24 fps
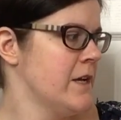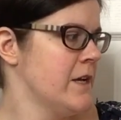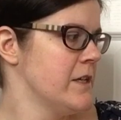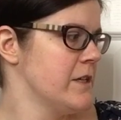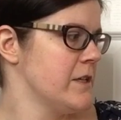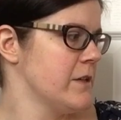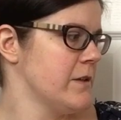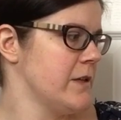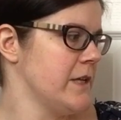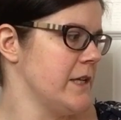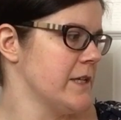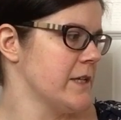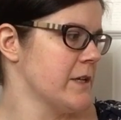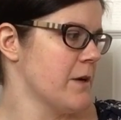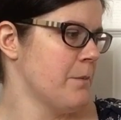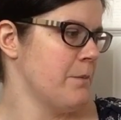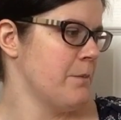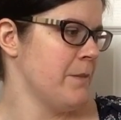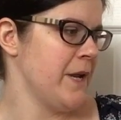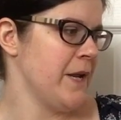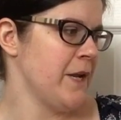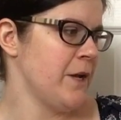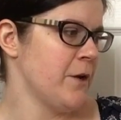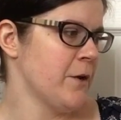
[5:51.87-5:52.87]
So these are
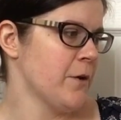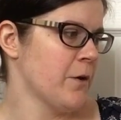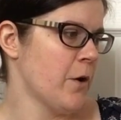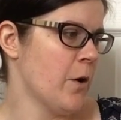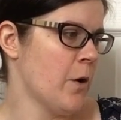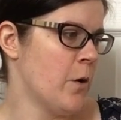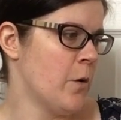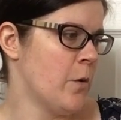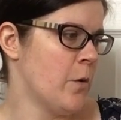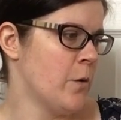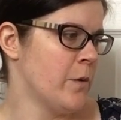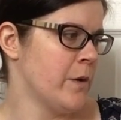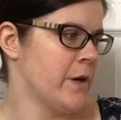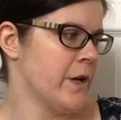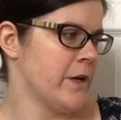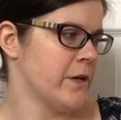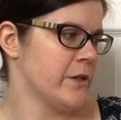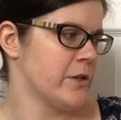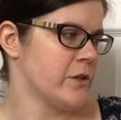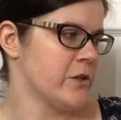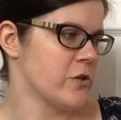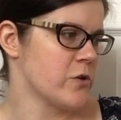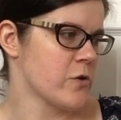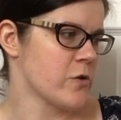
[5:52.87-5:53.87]
make your own
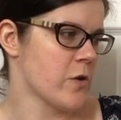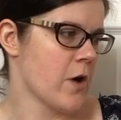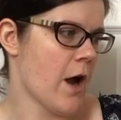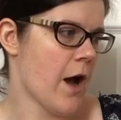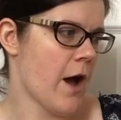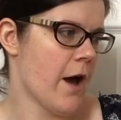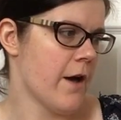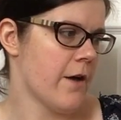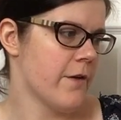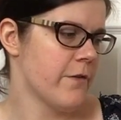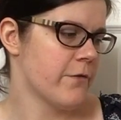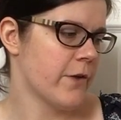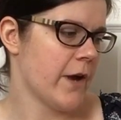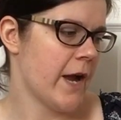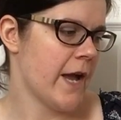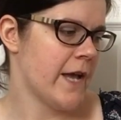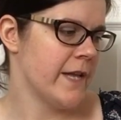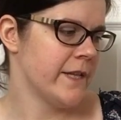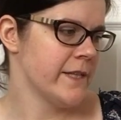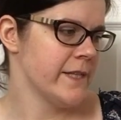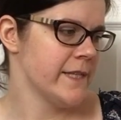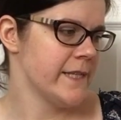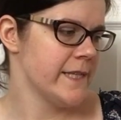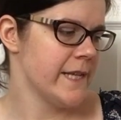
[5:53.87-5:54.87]
straw
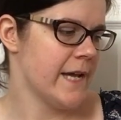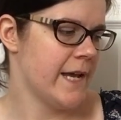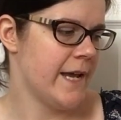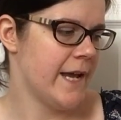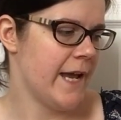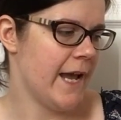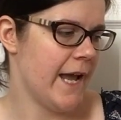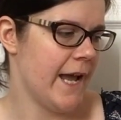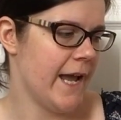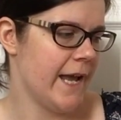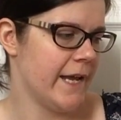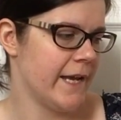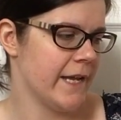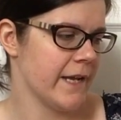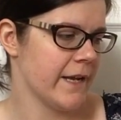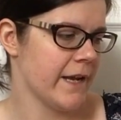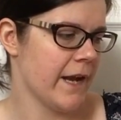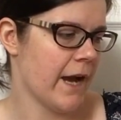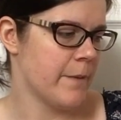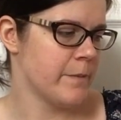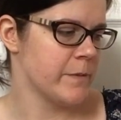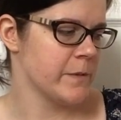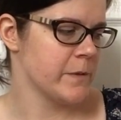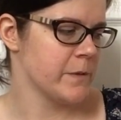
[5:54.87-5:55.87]
friends, and it
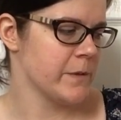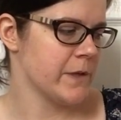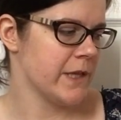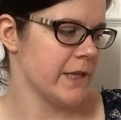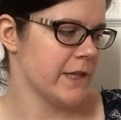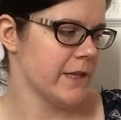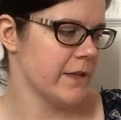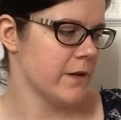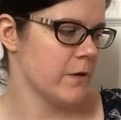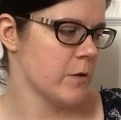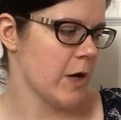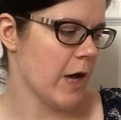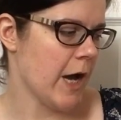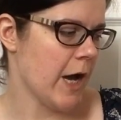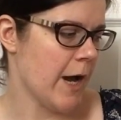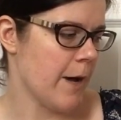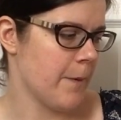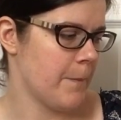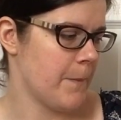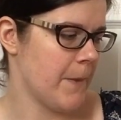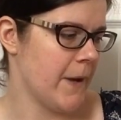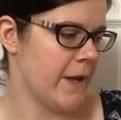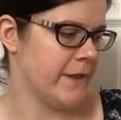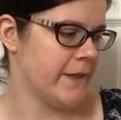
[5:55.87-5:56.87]
comes with a little
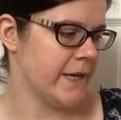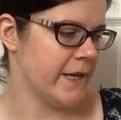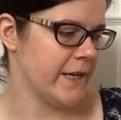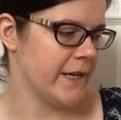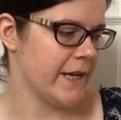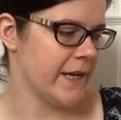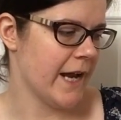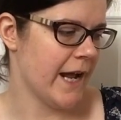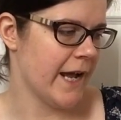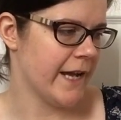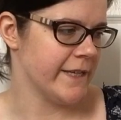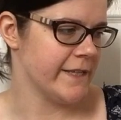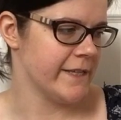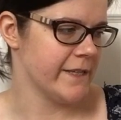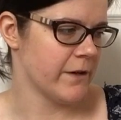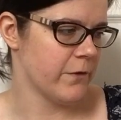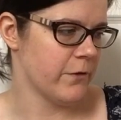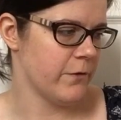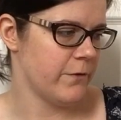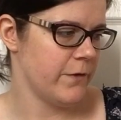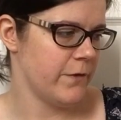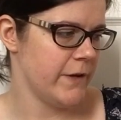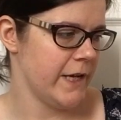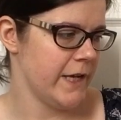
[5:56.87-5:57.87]
cup, and then it has little
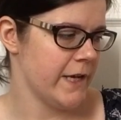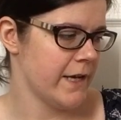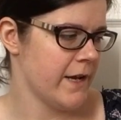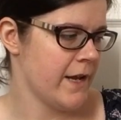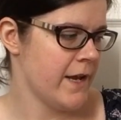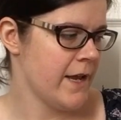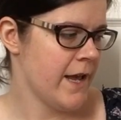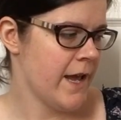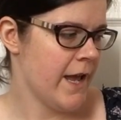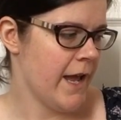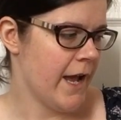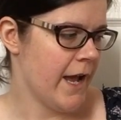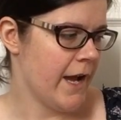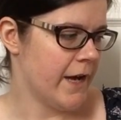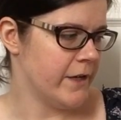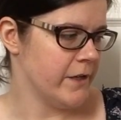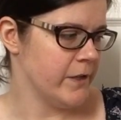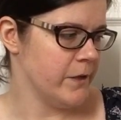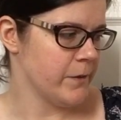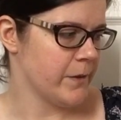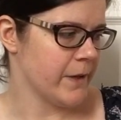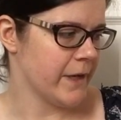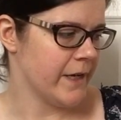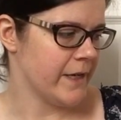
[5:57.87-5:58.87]
feet, and
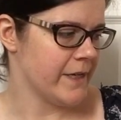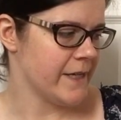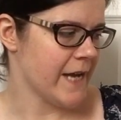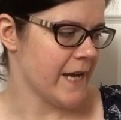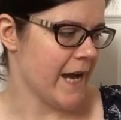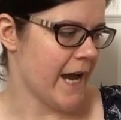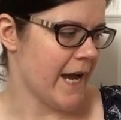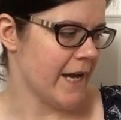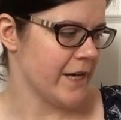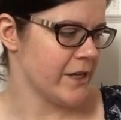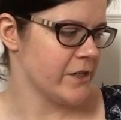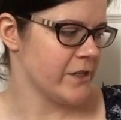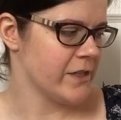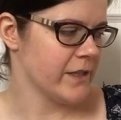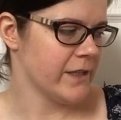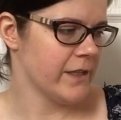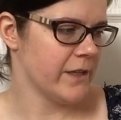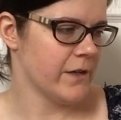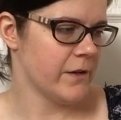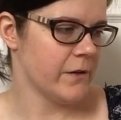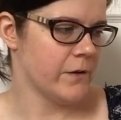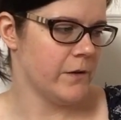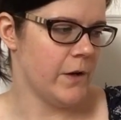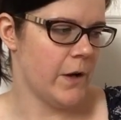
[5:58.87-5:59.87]
you can attach the
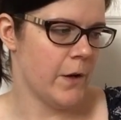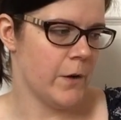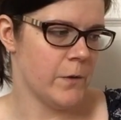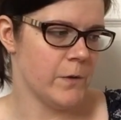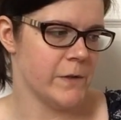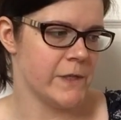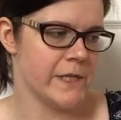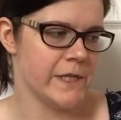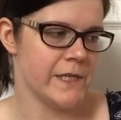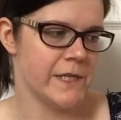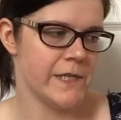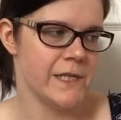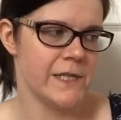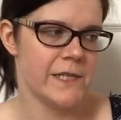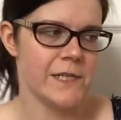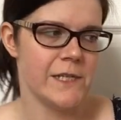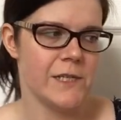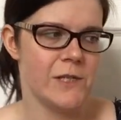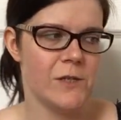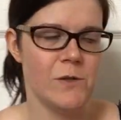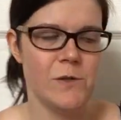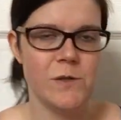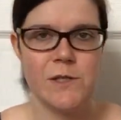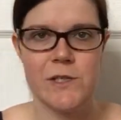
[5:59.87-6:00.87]
little noses
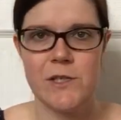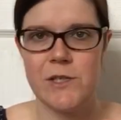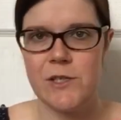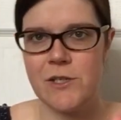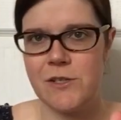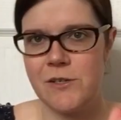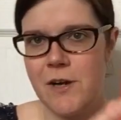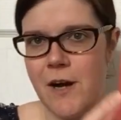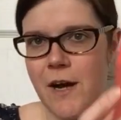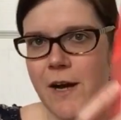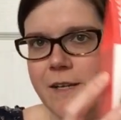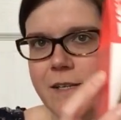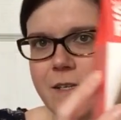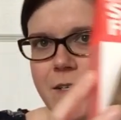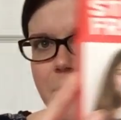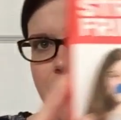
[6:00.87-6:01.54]
to the straw so